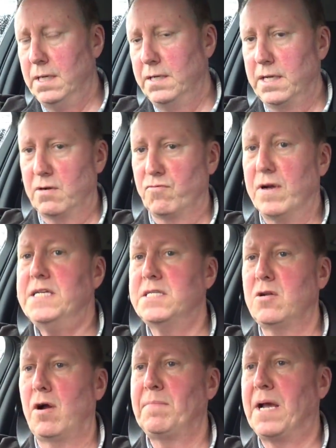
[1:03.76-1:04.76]
Now the
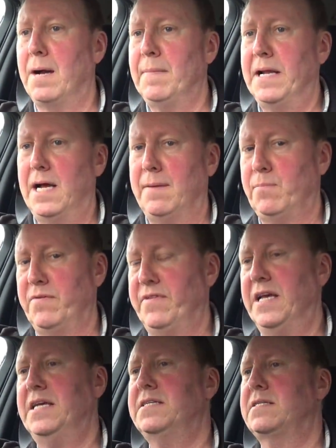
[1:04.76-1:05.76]
reason I'm coming up with
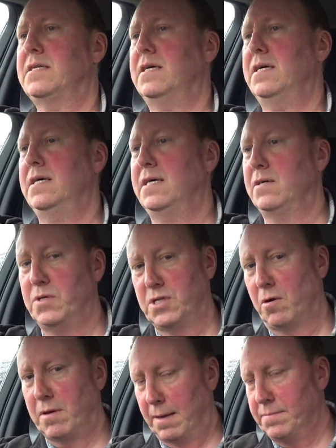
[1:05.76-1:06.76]
this, which
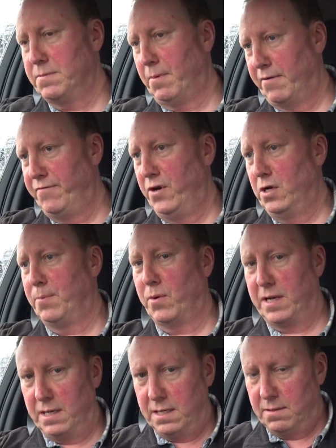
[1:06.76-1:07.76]
I'll come to my third
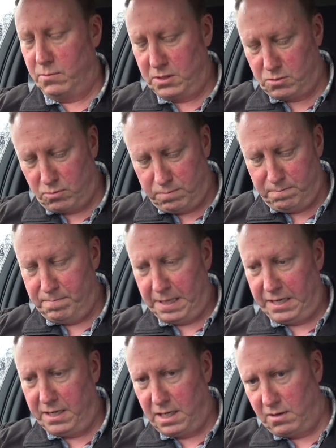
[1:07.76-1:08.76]
point, which will
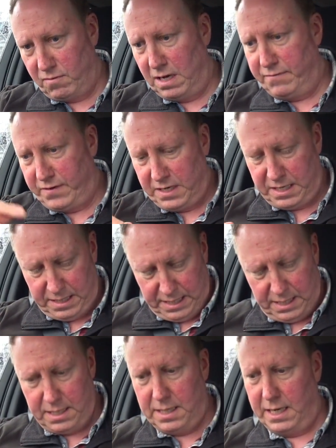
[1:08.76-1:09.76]
be relevant
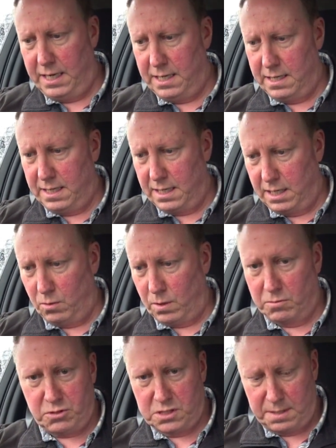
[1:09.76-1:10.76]
in a little
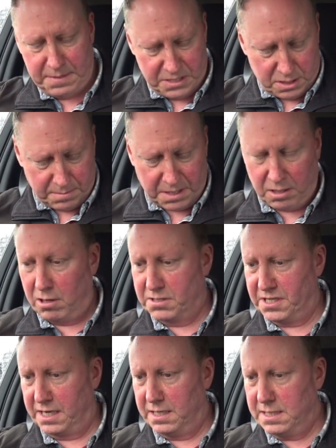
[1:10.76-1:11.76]
while. Just let me stop the car a
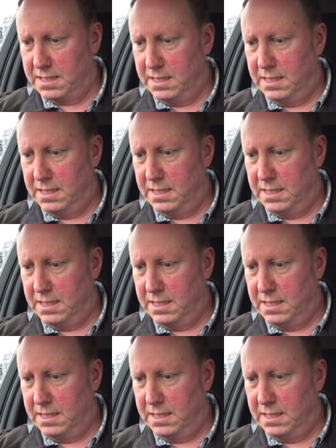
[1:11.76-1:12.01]
second.